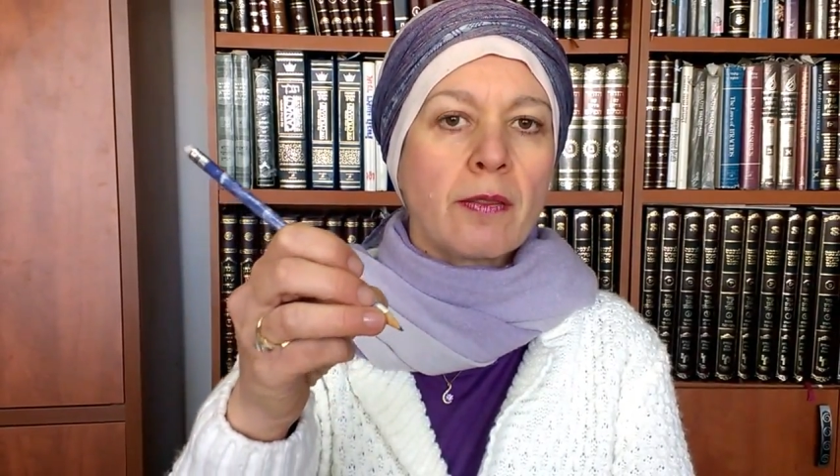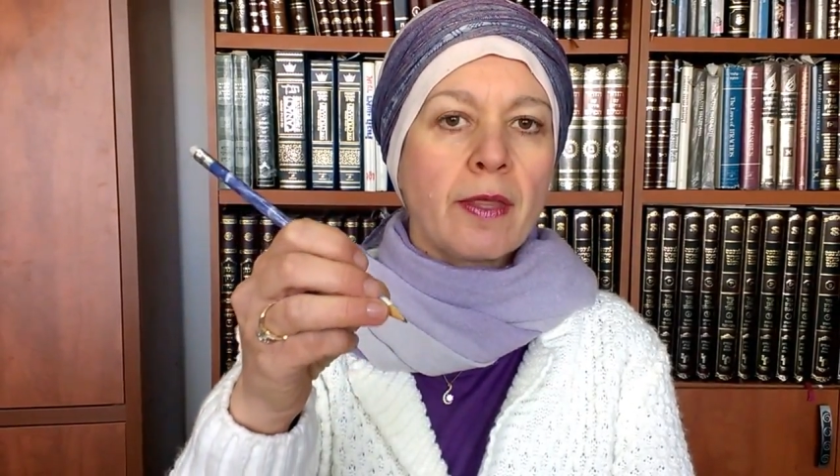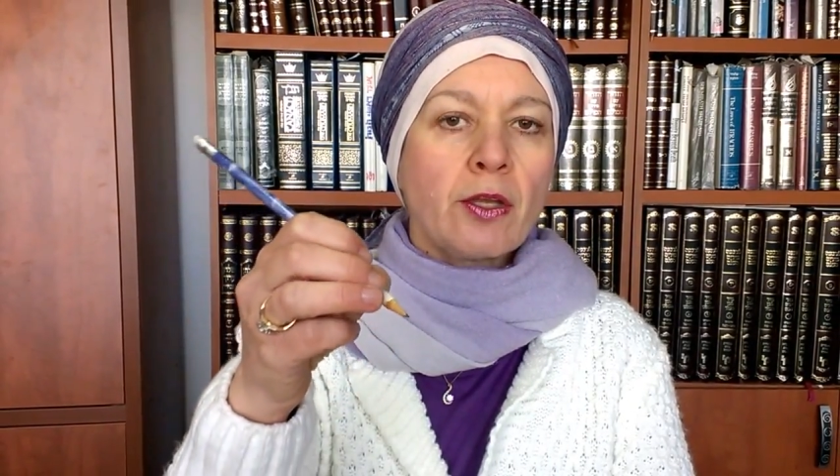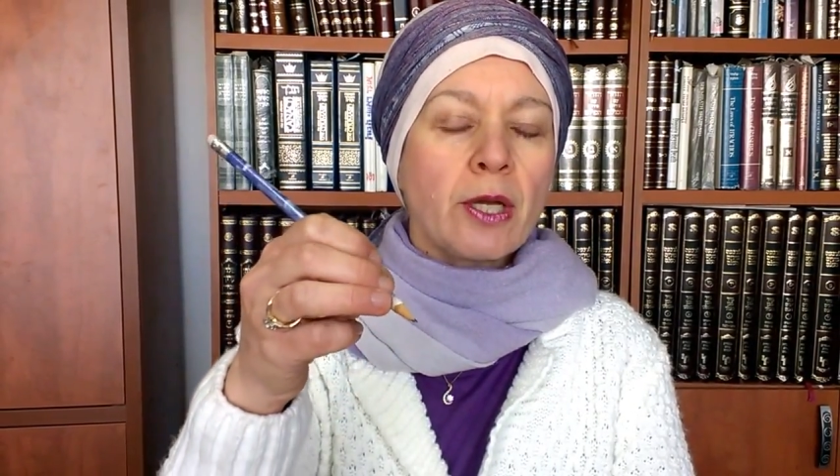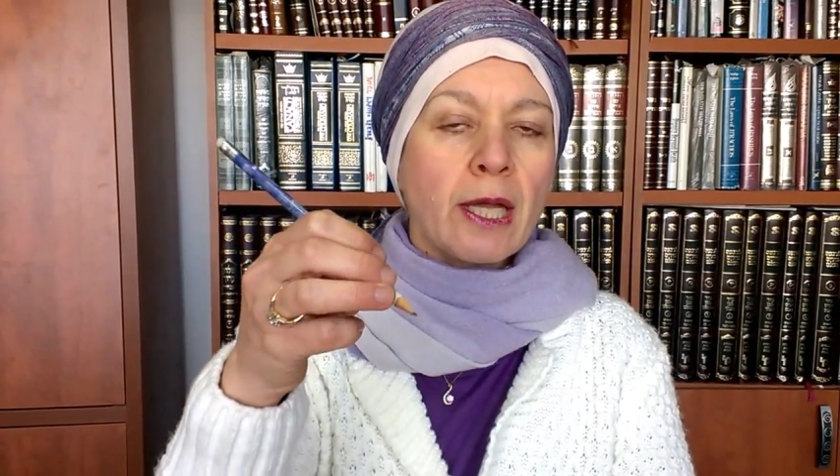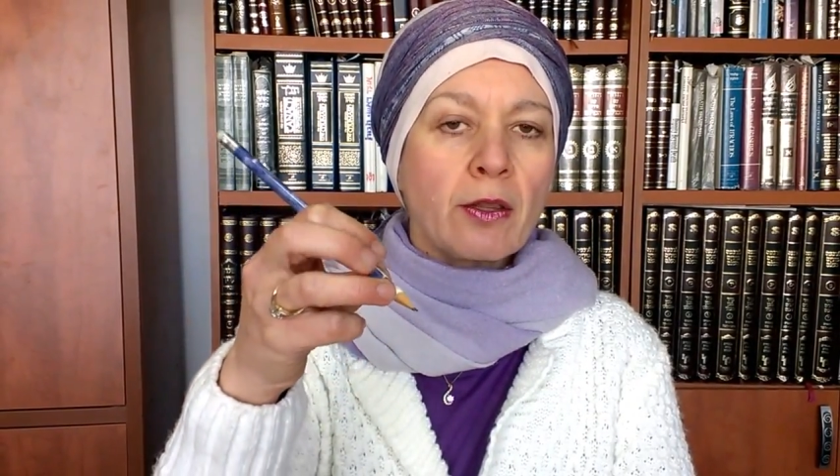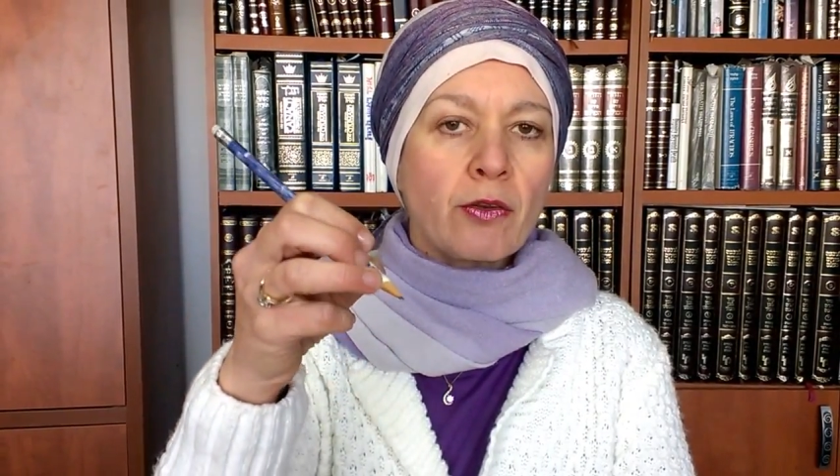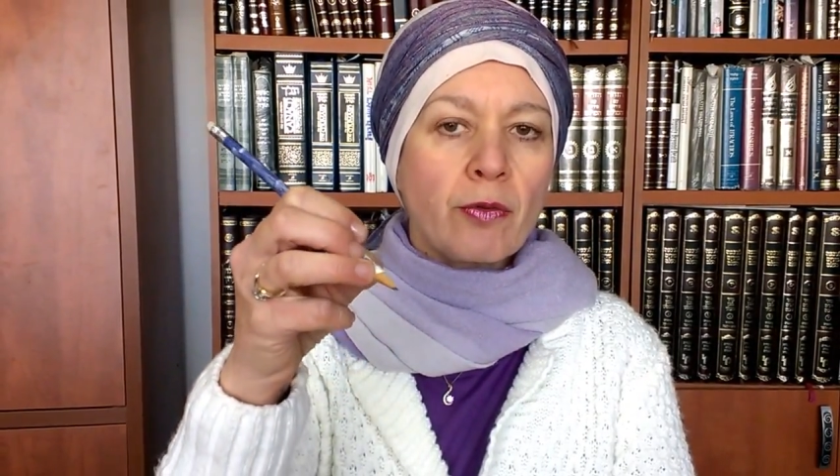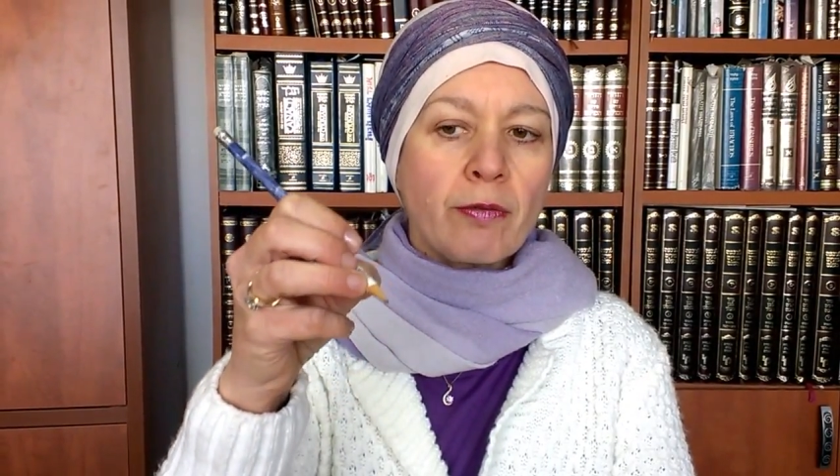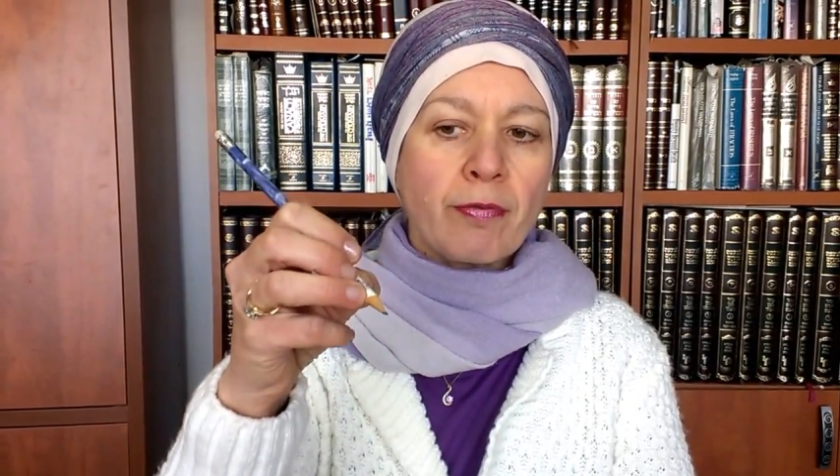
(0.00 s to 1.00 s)
Then you get
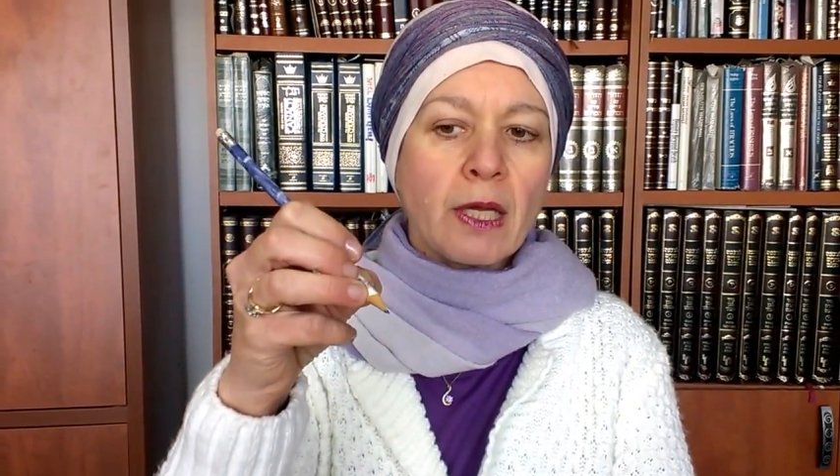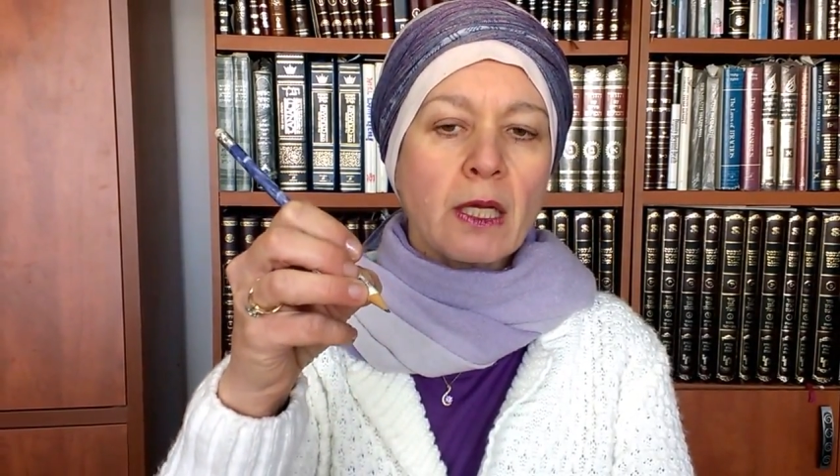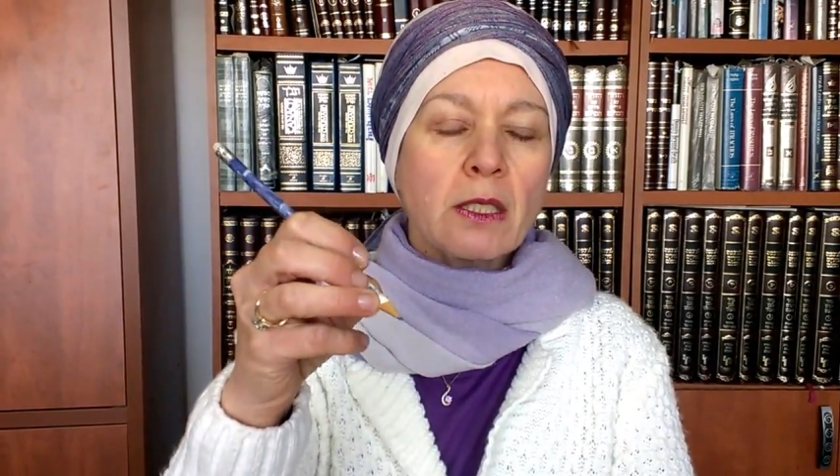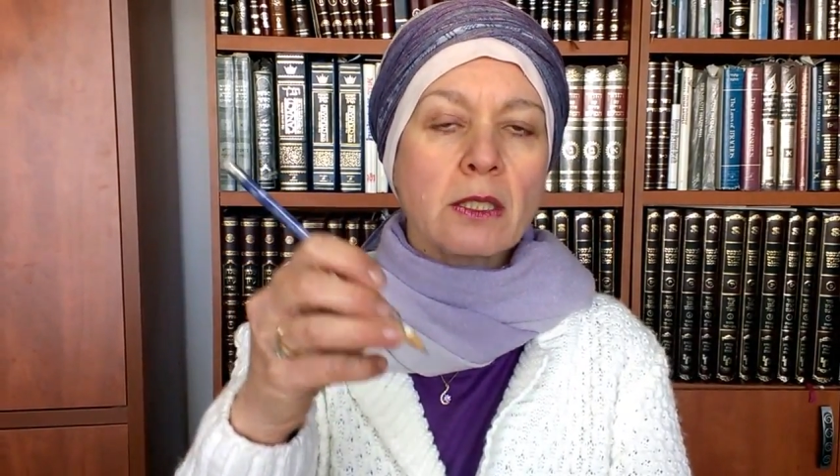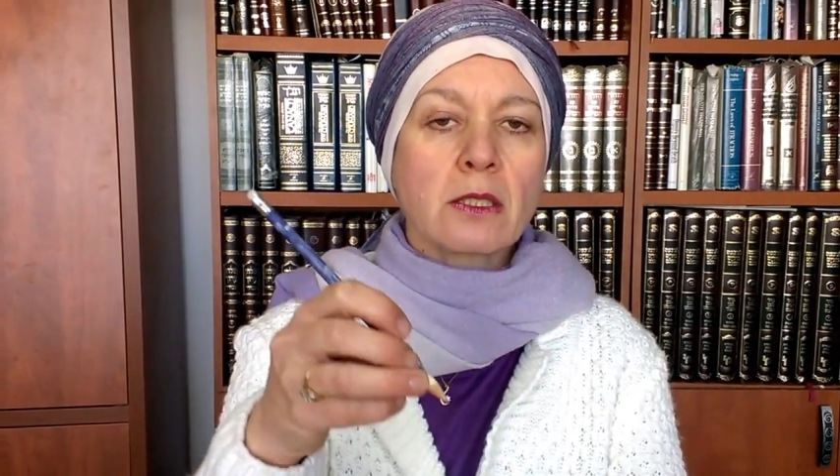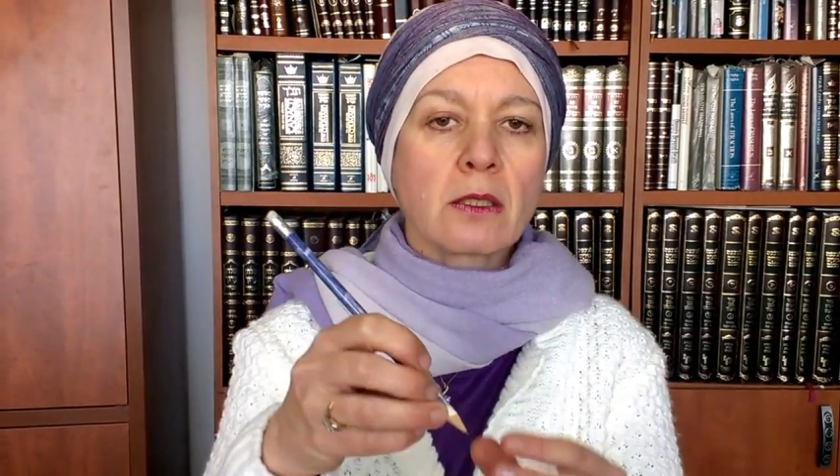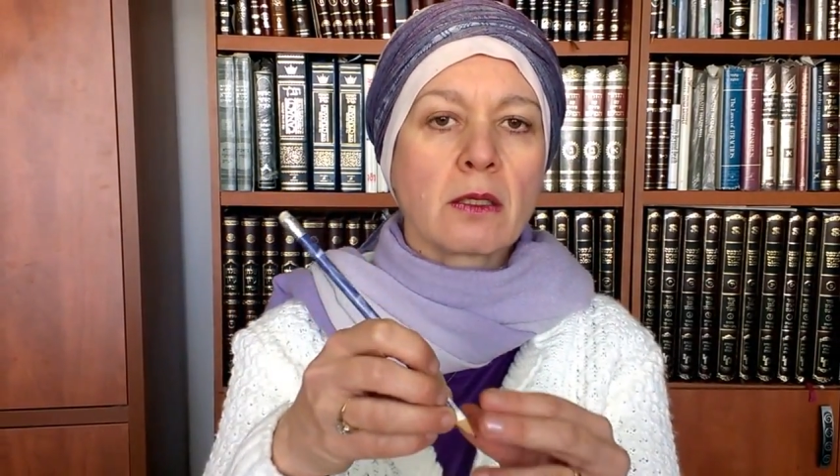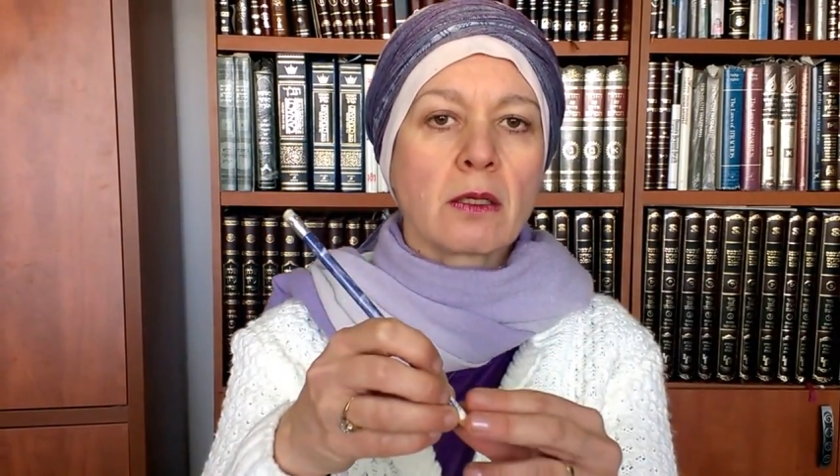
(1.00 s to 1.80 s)
three fingers.